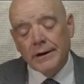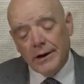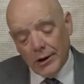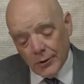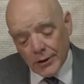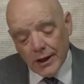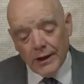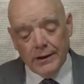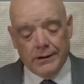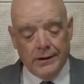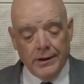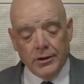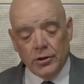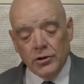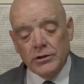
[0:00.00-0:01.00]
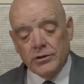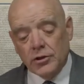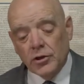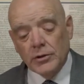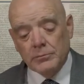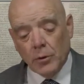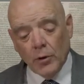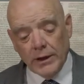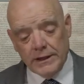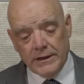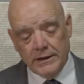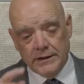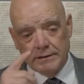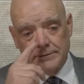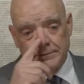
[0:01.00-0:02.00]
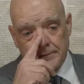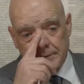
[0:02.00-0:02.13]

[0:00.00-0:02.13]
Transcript: okay, good, good point here.